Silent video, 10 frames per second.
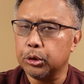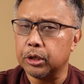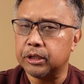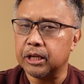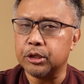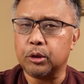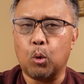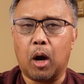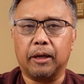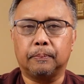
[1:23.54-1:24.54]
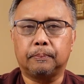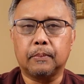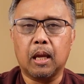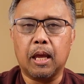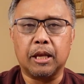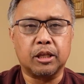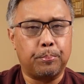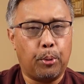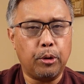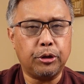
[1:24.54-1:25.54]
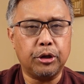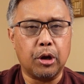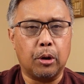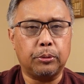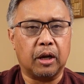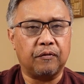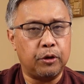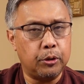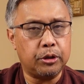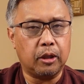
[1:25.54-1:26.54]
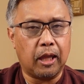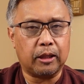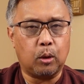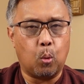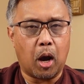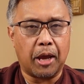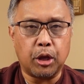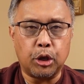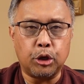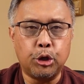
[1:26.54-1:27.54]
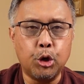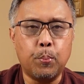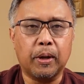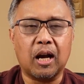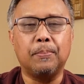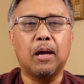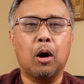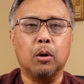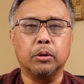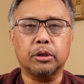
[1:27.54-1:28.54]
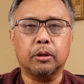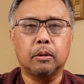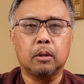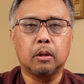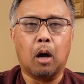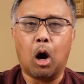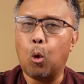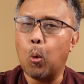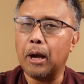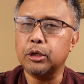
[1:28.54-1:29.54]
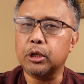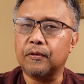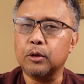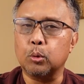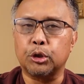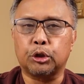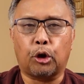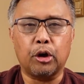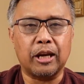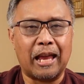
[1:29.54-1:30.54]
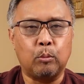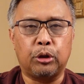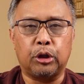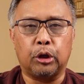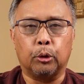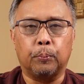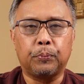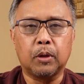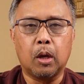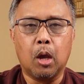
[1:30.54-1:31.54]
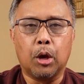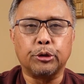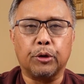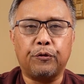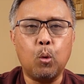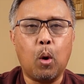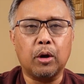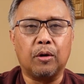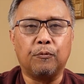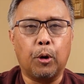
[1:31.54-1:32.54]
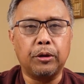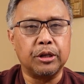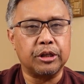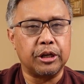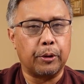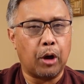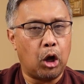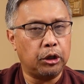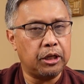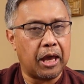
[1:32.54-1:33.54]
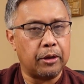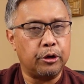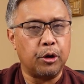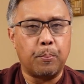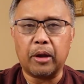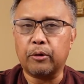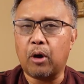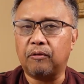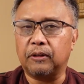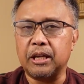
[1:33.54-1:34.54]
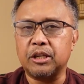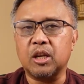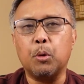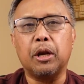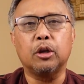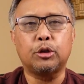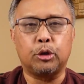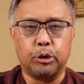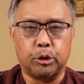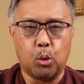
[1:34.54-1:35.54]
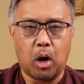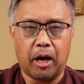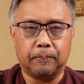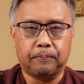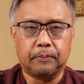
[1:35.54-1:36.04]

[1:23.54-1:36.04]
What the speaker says: turn to taste the wine? It's important to note that if you select the wine, you become the host. All wine service will start and end with you. So if you want to avoid this scenario altogether, you're better off letting someone else choose the wine.